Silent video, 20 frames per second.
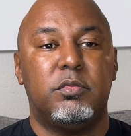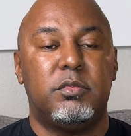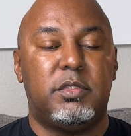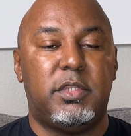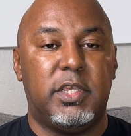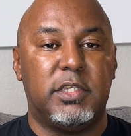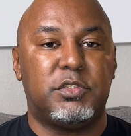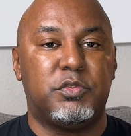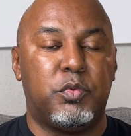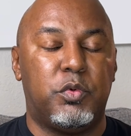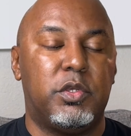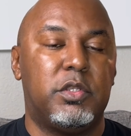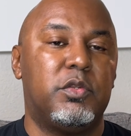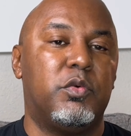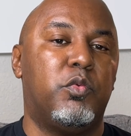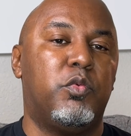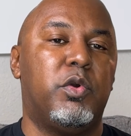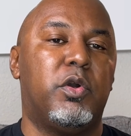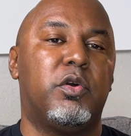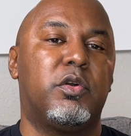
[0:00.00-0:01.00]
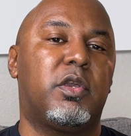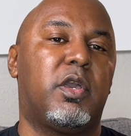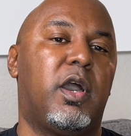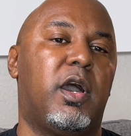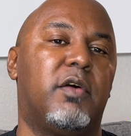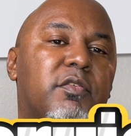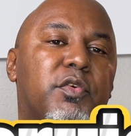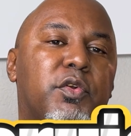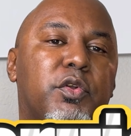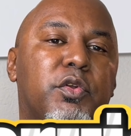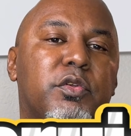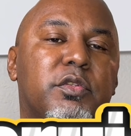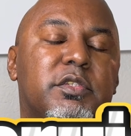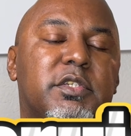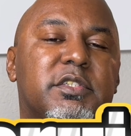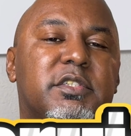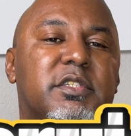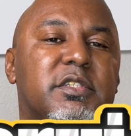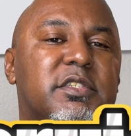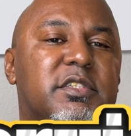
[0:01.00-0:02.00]
this one, will cover
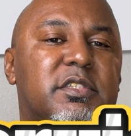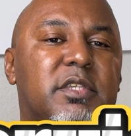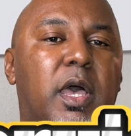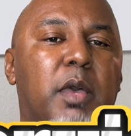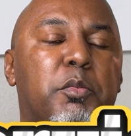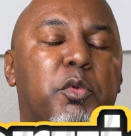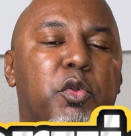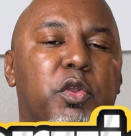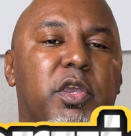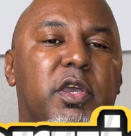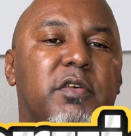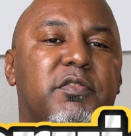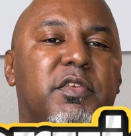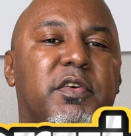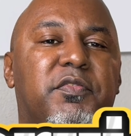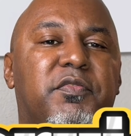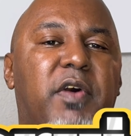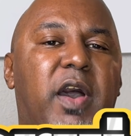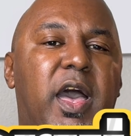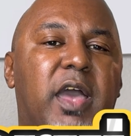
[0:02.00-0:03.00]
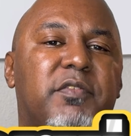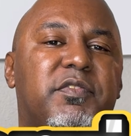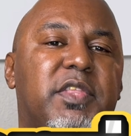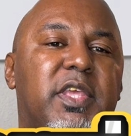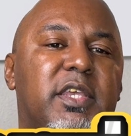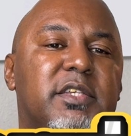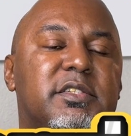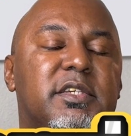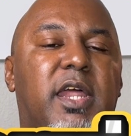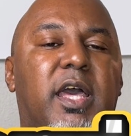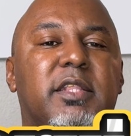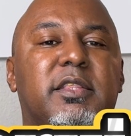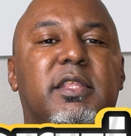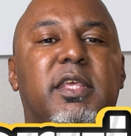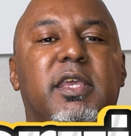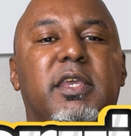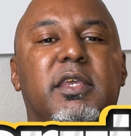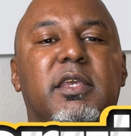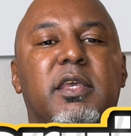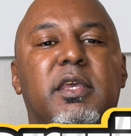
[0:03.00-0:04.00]
just a summary of the 5 things that I
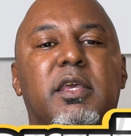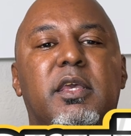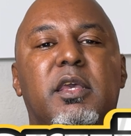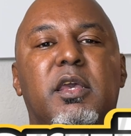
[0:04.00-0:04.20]
think